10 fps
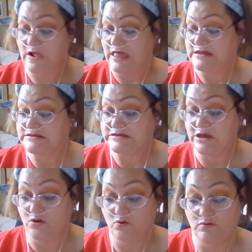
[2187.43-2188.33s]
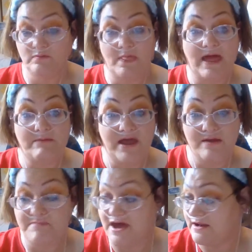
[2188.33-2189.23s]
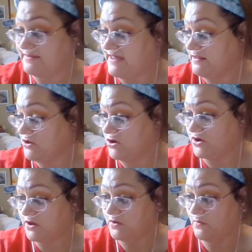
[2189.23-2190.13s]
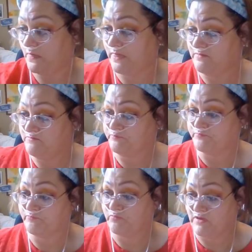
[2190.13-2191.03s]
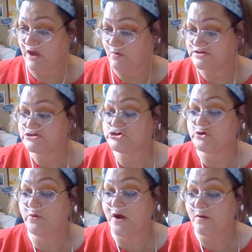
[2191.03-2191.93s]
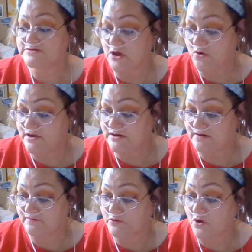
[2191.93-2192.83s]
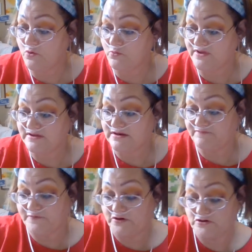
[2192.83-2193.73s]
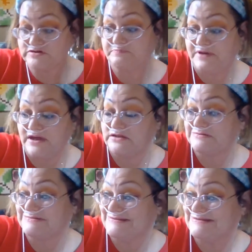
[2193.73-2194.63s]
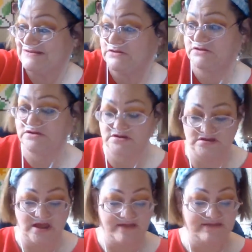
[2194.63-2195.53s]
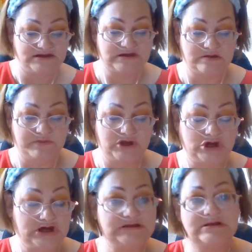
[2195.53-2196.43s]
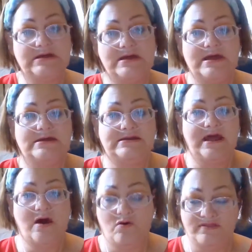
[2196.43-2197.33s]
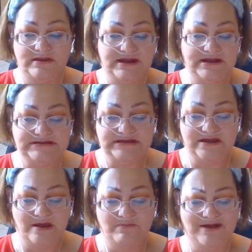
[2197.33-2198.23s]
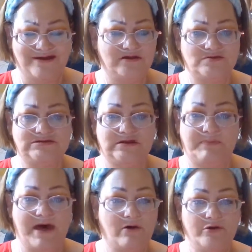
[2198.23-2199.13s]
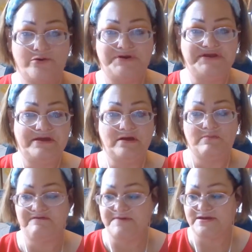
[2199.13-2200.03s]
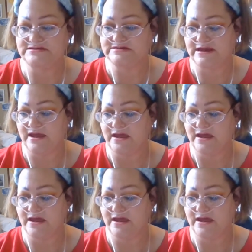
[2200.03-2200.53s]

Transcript: So I'm not mad at that look. I wasn't sure where I was going with it at first, but I think it's going to be good. Now, the next thing, I'm not going to use any powder or anything on my face today.